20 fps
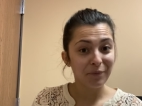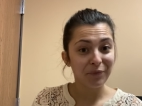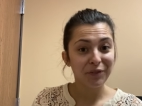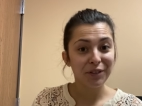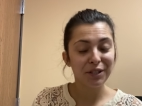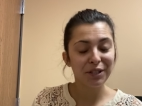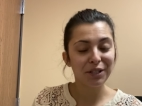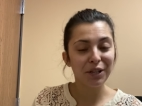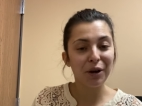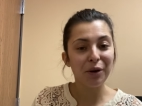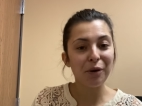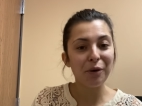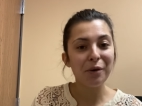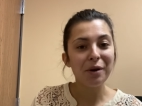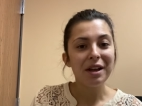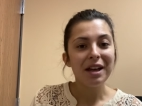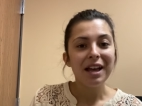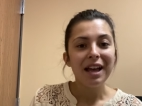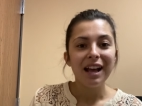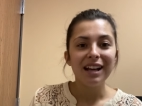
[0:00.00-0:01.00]
So
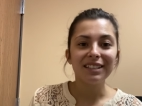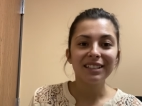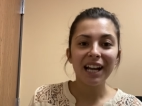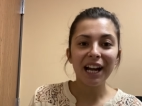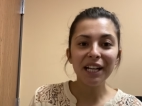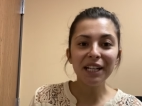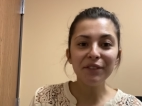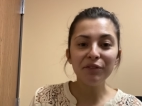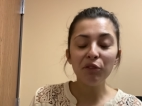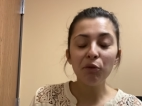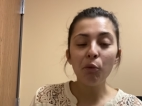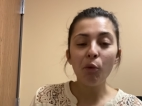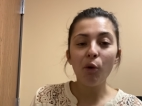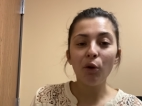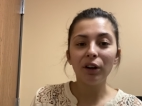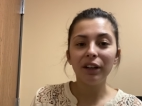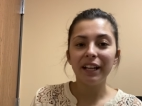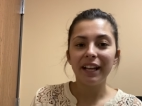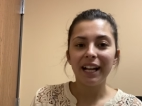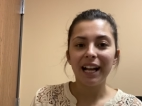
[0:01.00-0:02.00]
it's kind of a
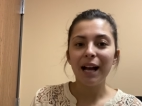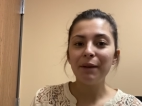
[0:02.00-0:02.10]
warning.